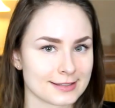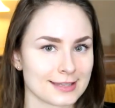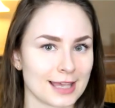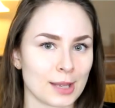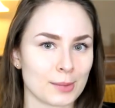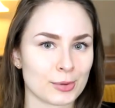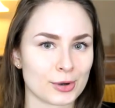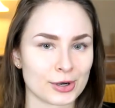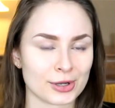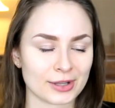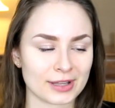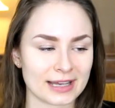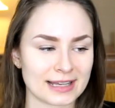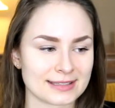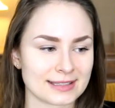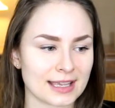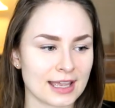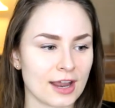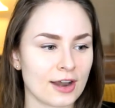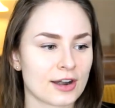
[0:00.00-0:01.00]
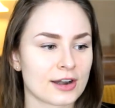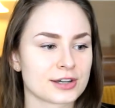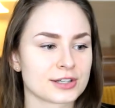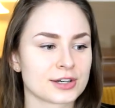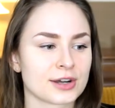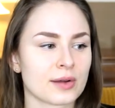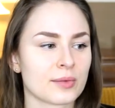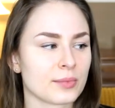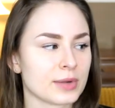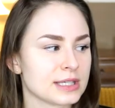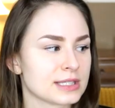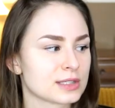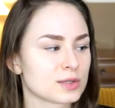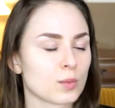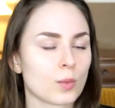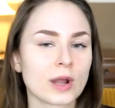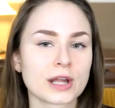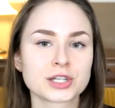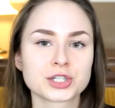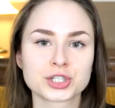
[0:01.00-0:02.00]
Sabriel as a character and we
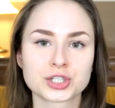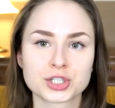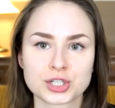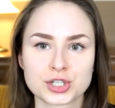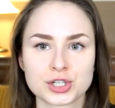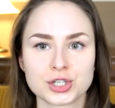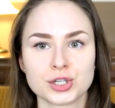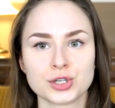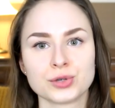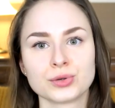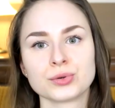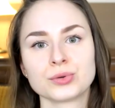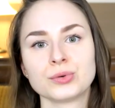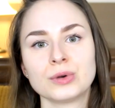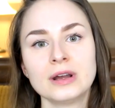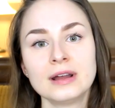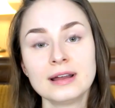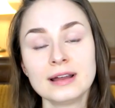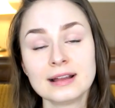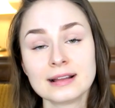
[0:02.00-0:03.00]
switched to